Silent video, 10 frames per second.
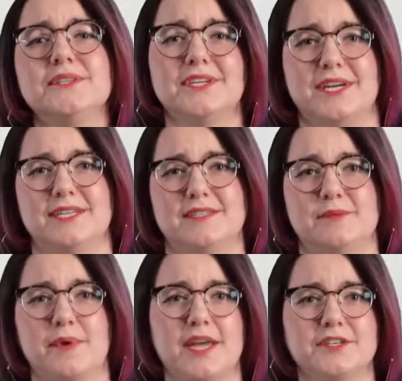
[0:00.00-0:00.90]
their
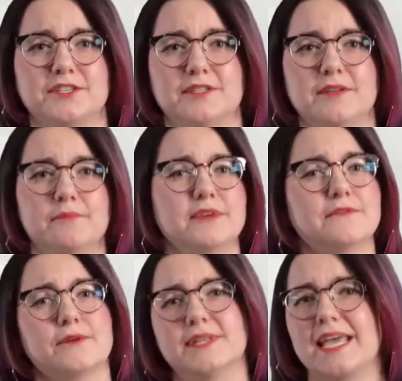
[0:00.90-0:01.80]
anticipation
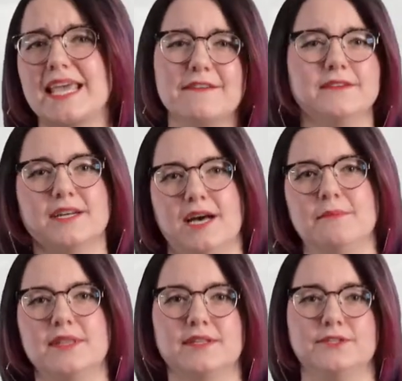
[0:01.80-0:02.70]
before they even come
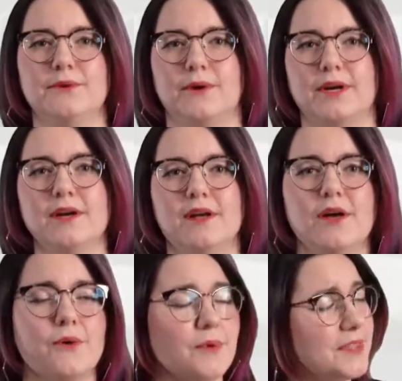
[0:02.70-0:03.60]
in the door
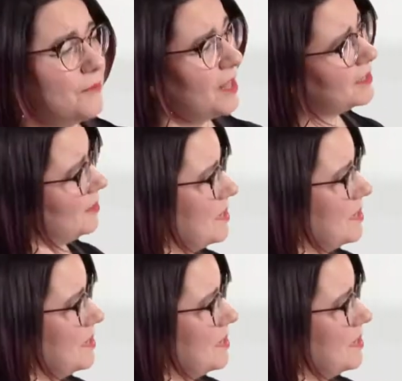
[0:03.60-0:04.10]
with a welcome